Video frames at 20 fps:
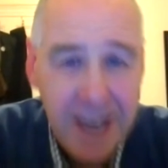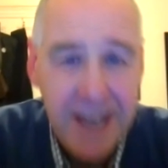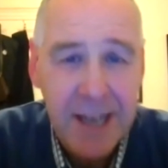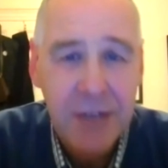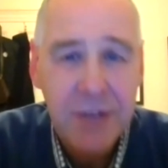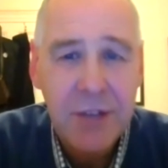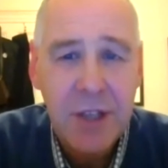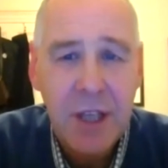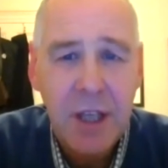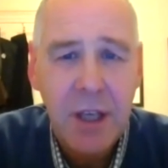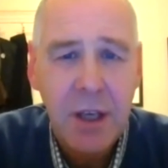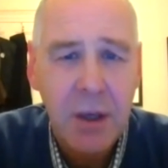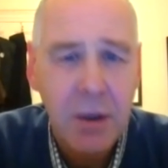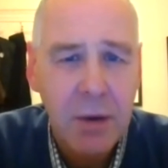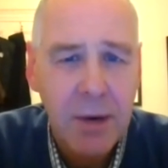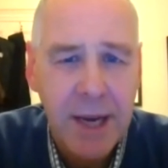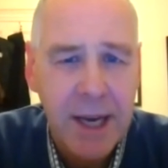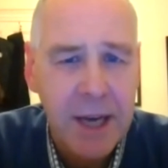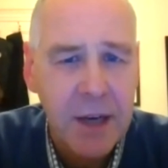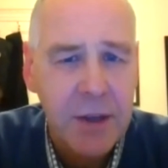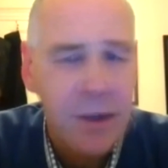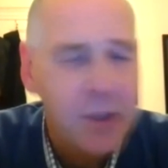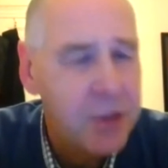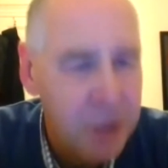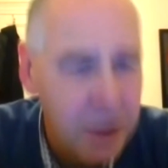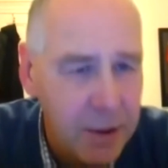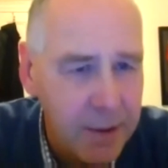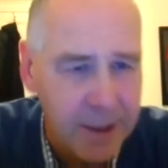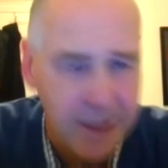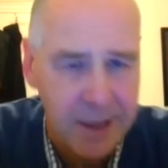How are
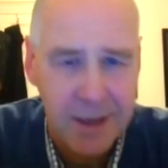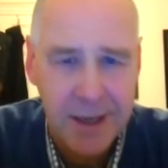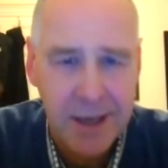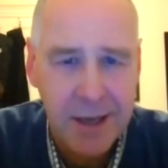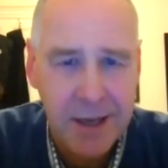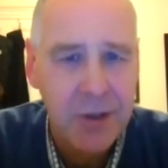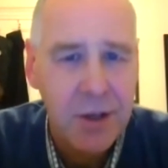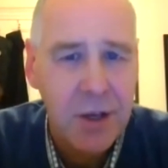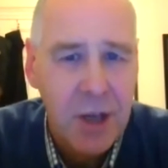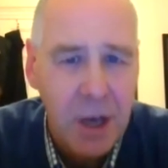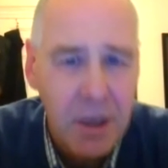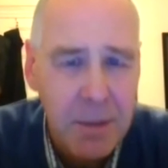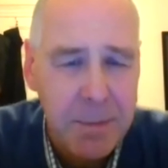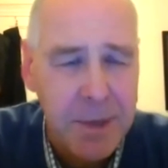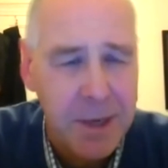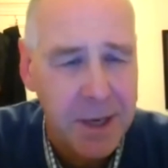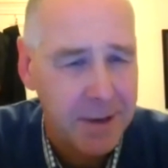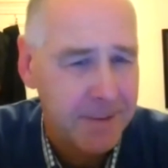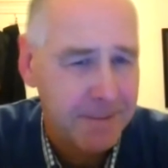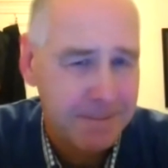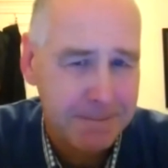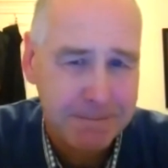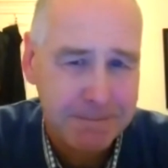you doing? How are you coping?